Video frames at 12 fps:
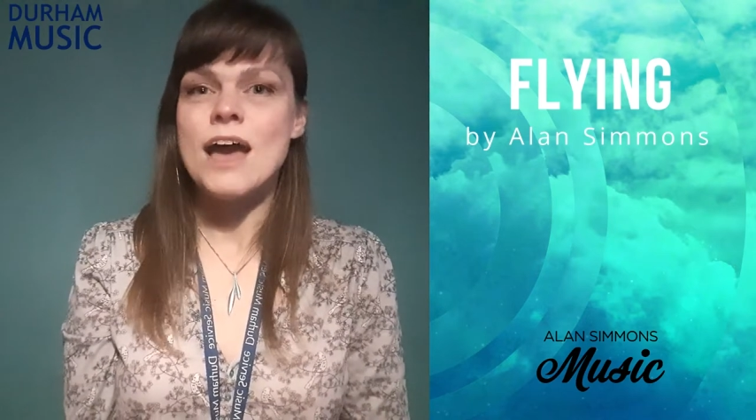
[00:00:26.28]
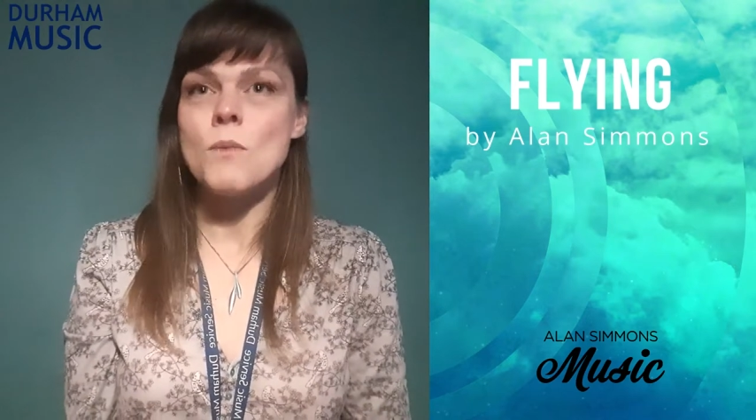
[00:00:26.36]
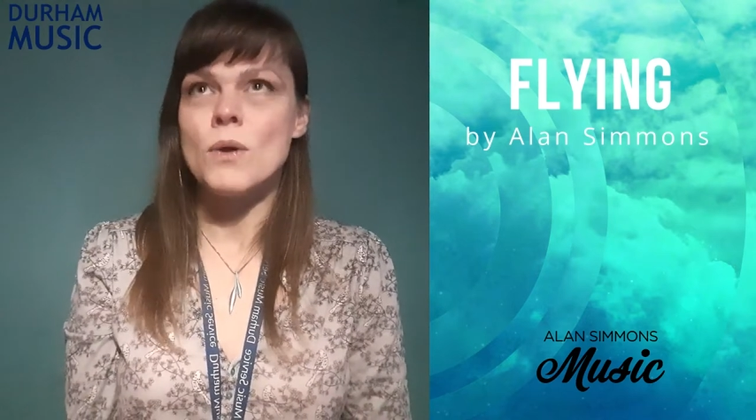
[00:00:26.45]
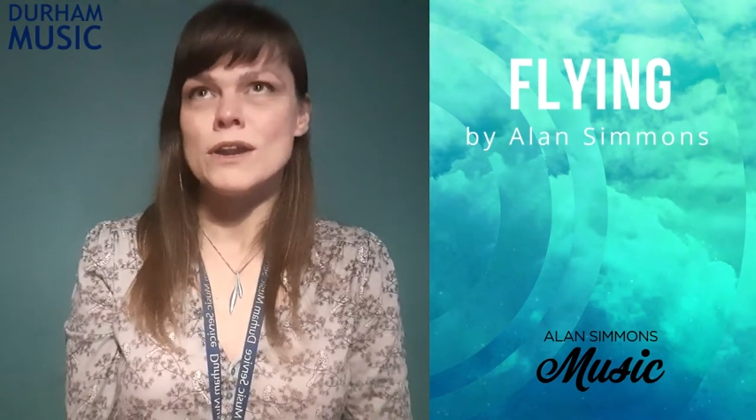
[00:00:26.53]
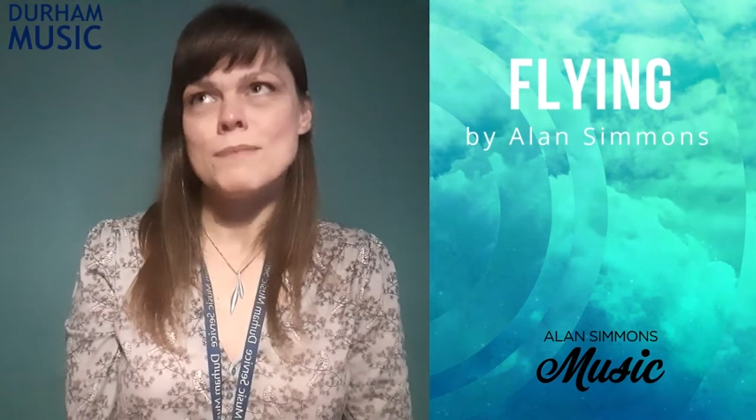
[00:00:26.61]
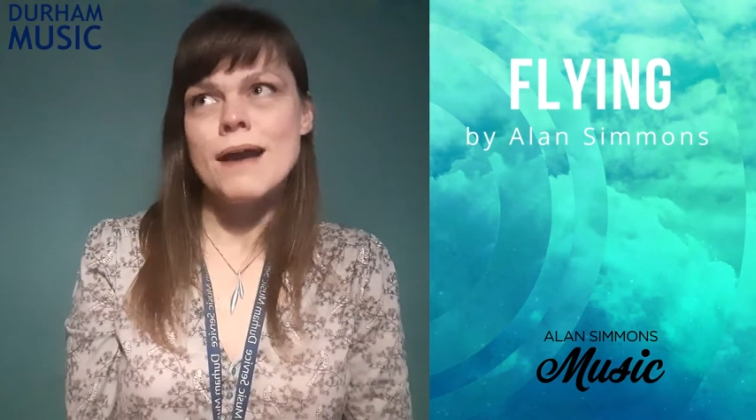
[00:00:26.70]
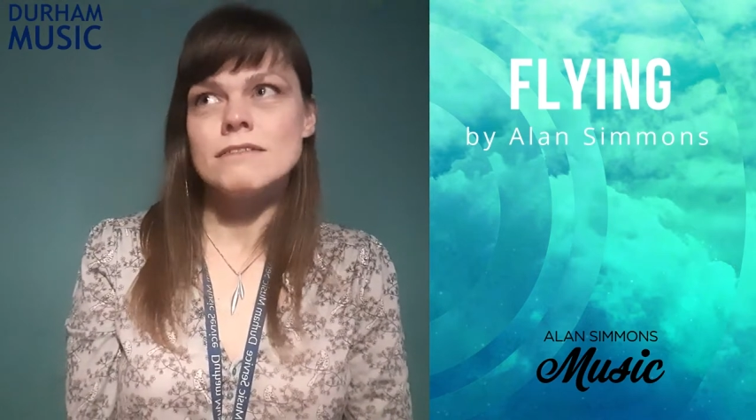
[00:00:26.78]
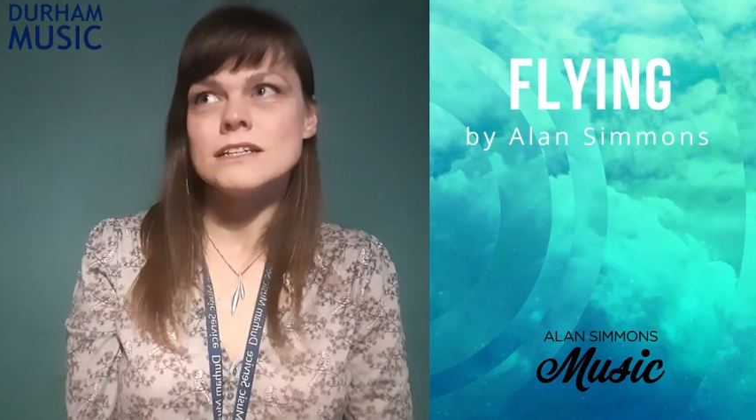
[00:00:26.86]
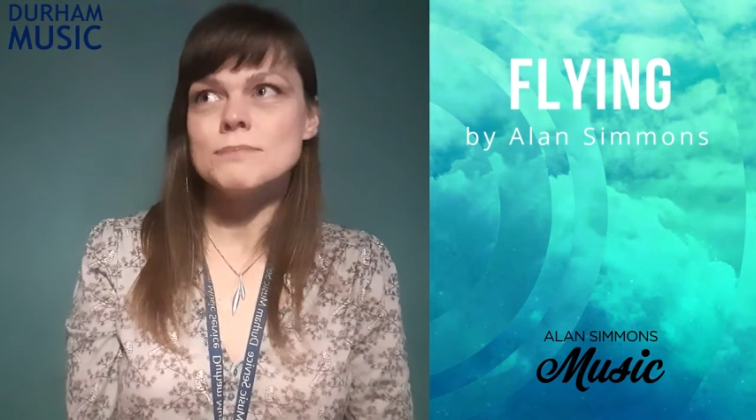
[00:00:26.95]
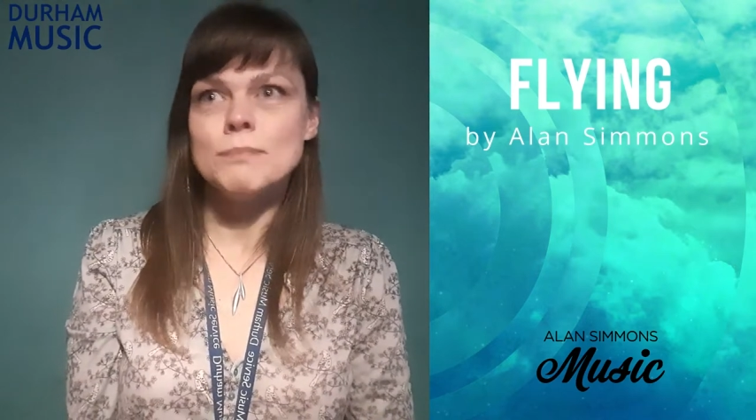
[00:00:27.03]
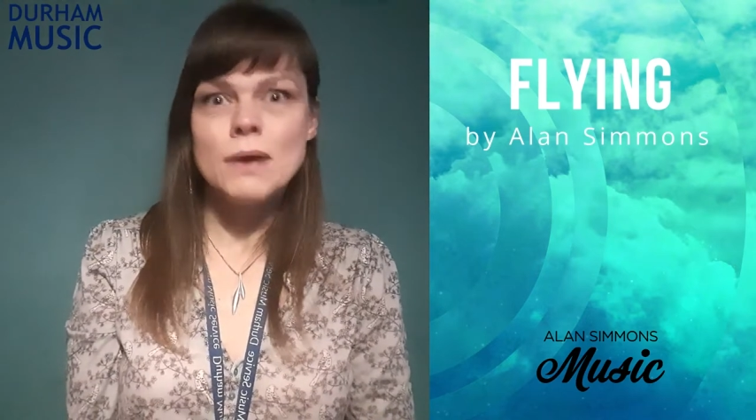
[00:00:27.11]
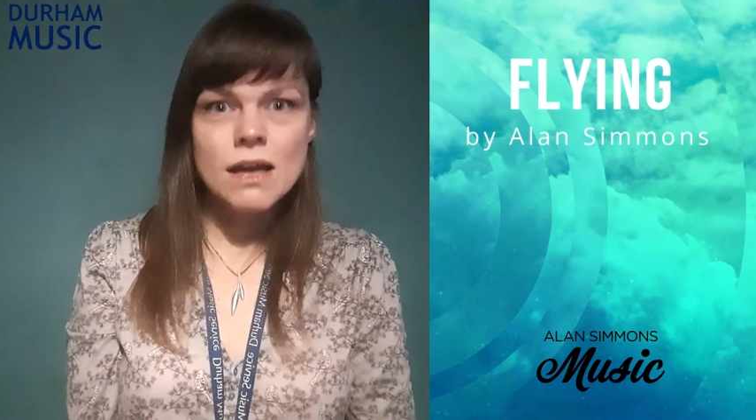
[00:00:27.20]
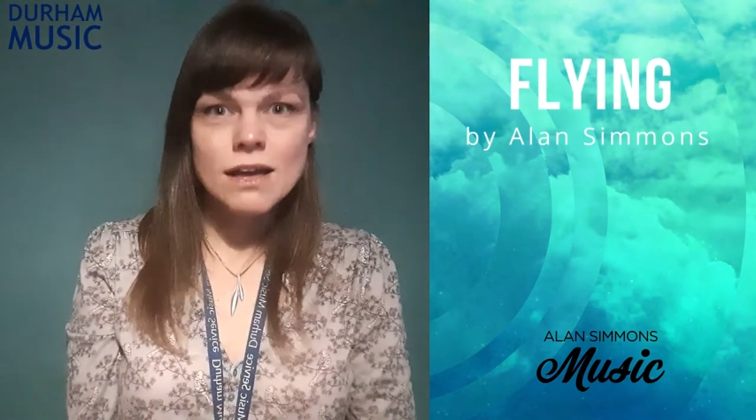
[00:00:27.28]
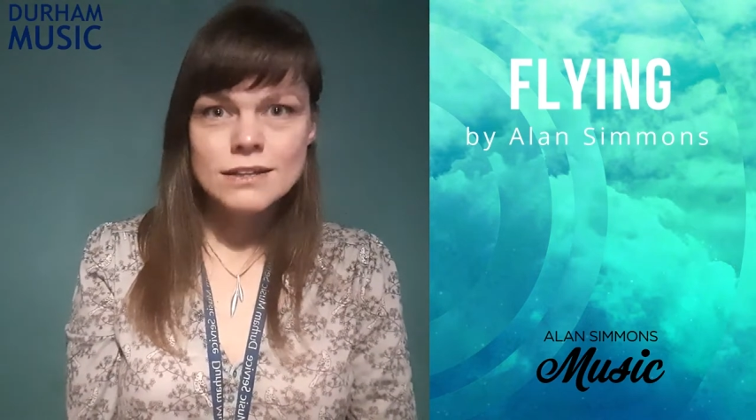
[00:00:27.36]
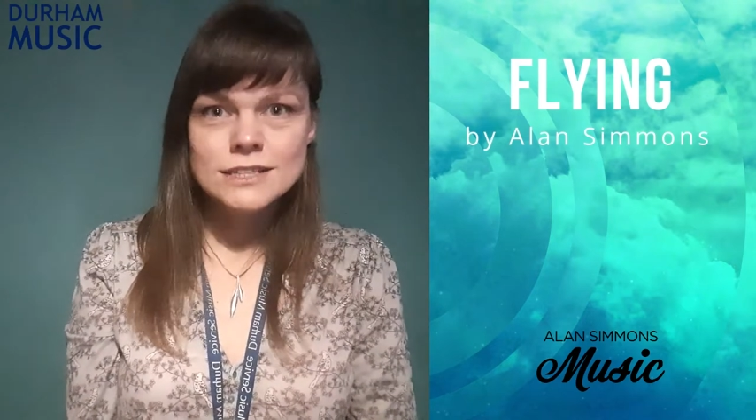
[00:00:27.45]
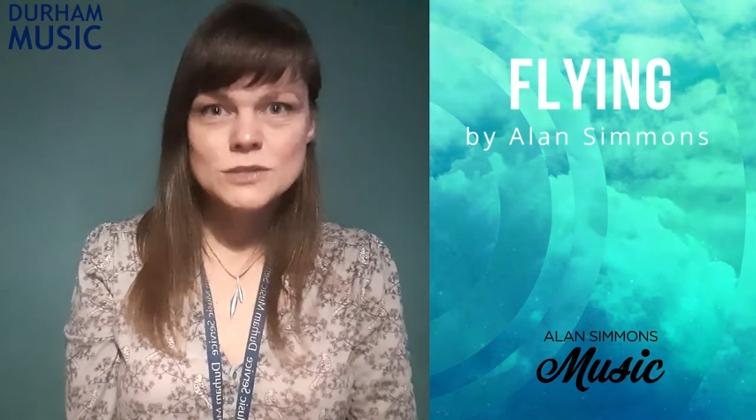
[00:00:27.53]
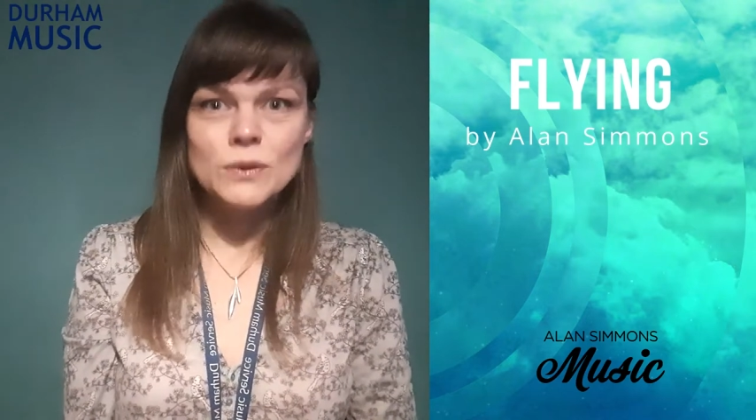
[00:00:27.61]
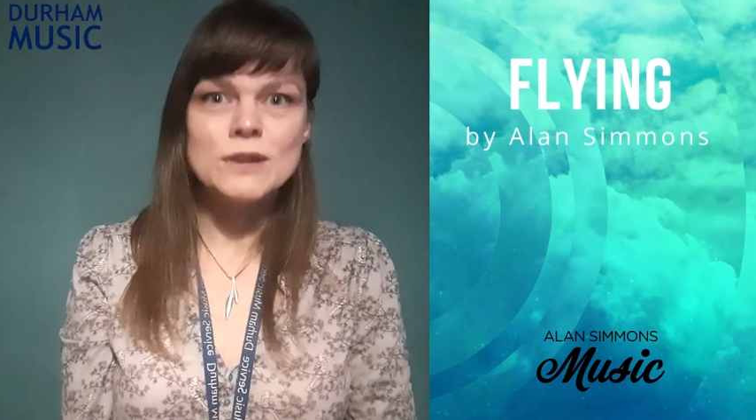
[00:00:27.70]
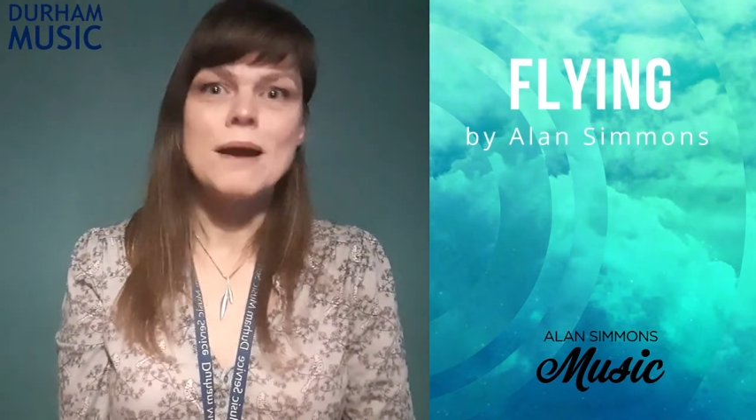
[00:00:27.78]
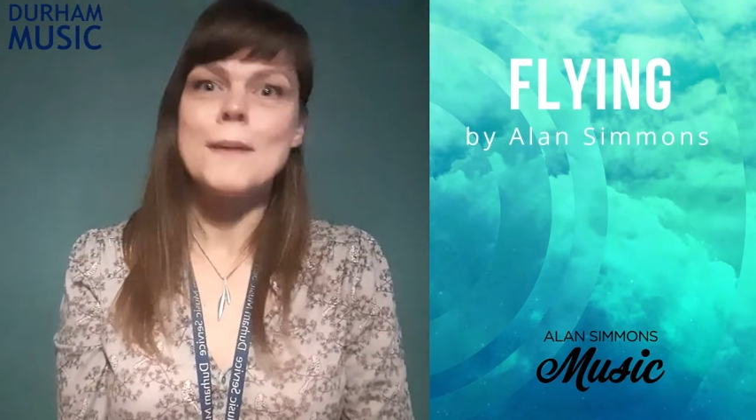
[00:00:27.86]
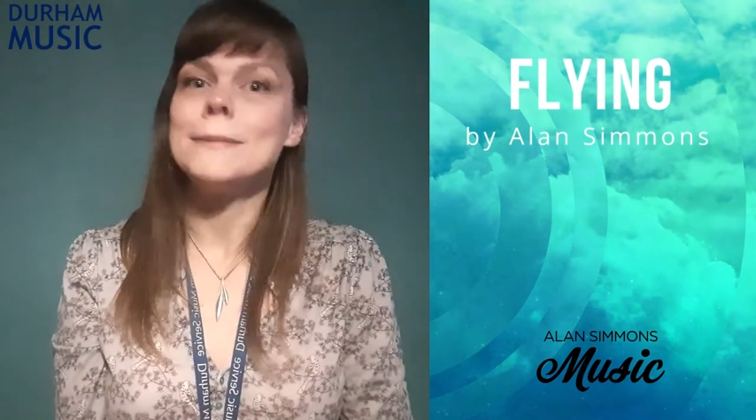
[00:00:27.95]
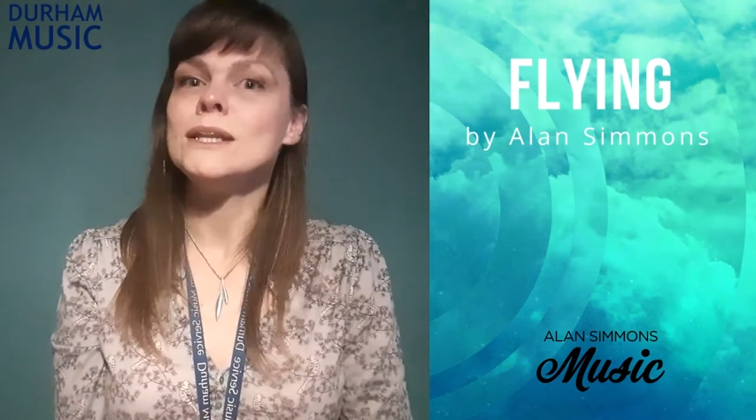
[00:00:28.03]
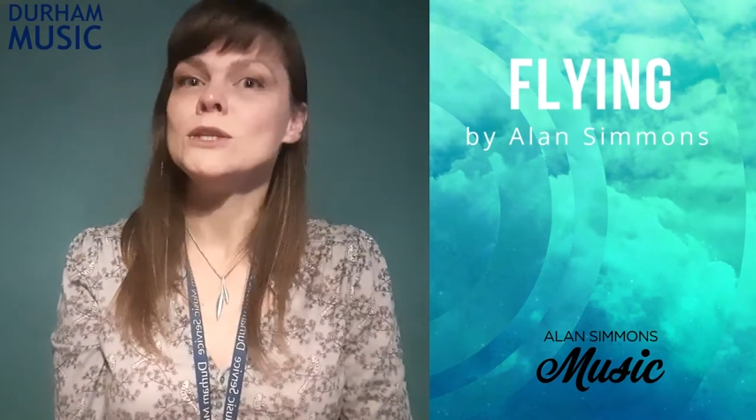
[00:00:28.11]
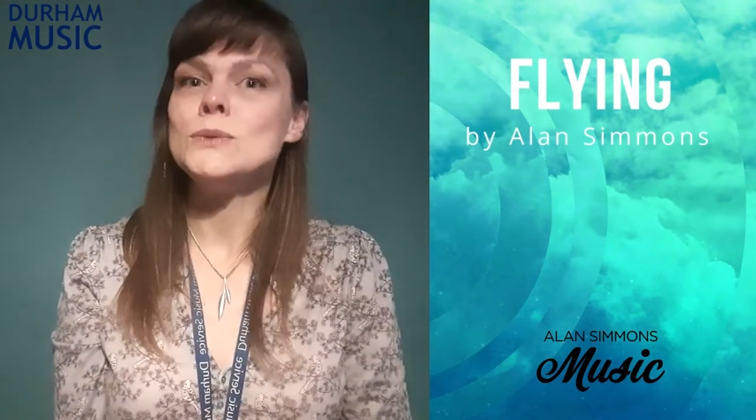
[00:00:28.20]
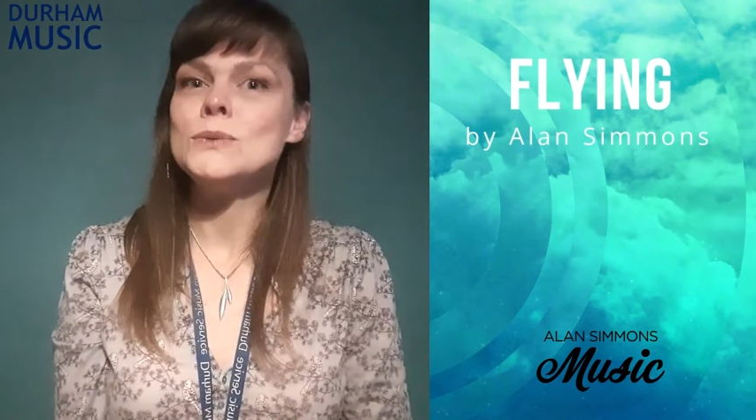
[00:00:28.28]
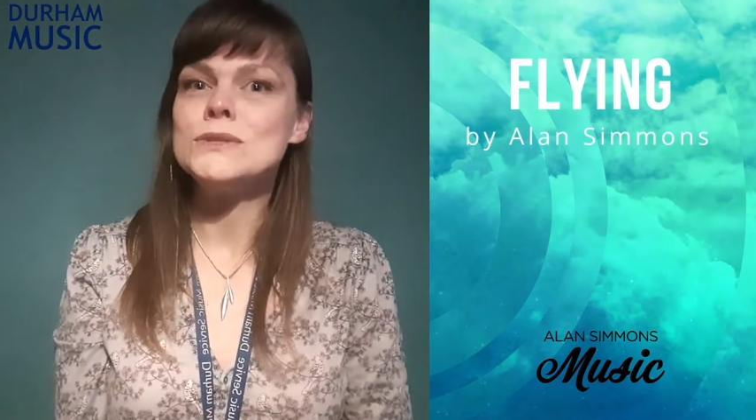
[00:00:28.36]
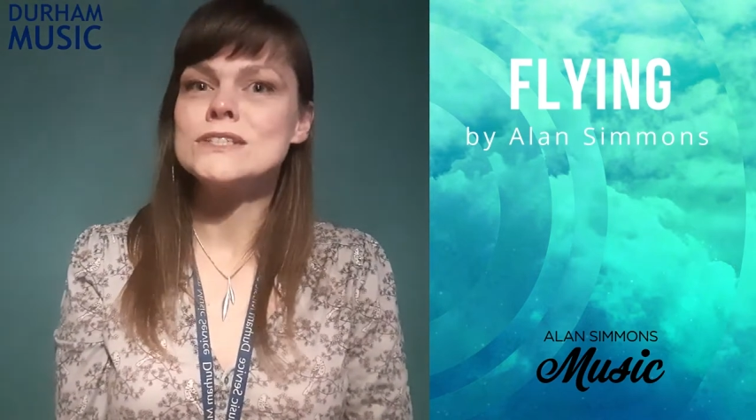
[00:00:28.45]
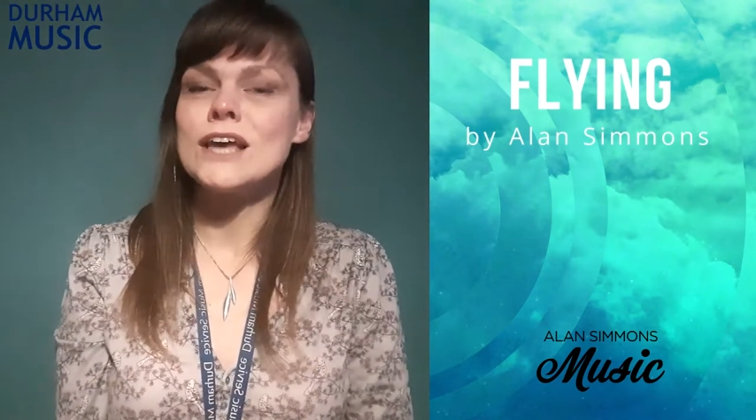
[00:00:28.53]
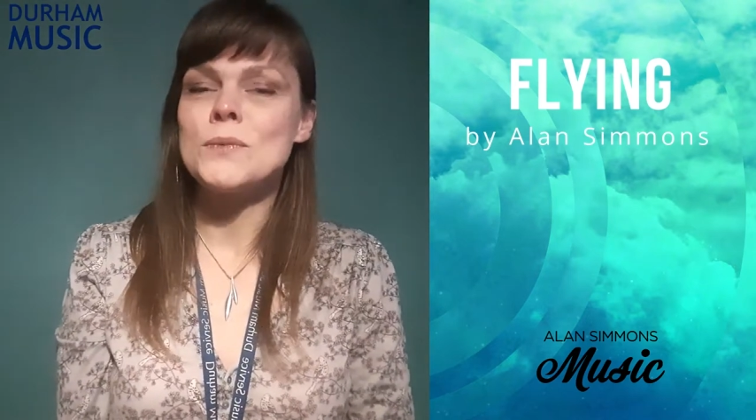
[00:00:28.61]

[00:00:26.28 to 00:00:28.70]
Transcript: one about birds, one about balloons,